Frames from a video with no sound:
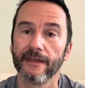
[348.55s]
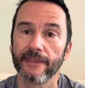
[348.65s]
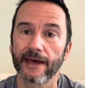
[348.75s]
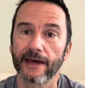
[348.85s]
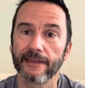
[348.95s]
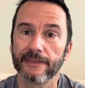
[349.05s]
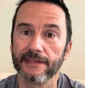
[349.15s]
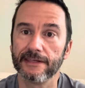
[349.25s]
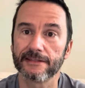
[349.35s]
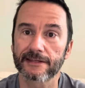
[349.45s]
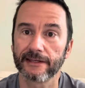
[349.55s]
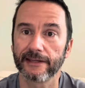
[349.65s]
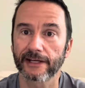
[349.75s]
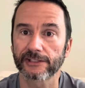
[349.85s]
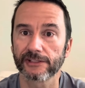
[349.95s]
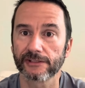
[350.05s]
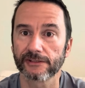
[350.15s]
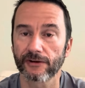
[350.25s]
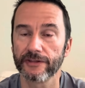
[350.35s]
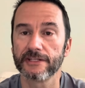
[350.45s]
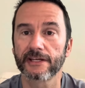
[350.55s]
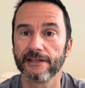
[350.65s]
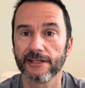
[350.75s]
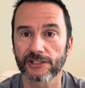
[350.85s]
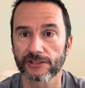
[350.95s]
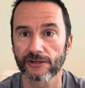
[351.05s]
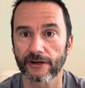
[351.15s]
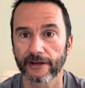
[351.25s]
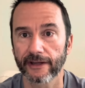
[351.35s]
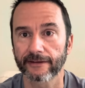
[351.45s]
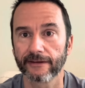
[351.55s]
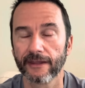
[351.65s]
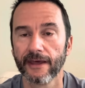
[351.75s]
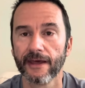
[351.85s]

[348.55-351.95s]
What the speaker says: that these conditions are connected.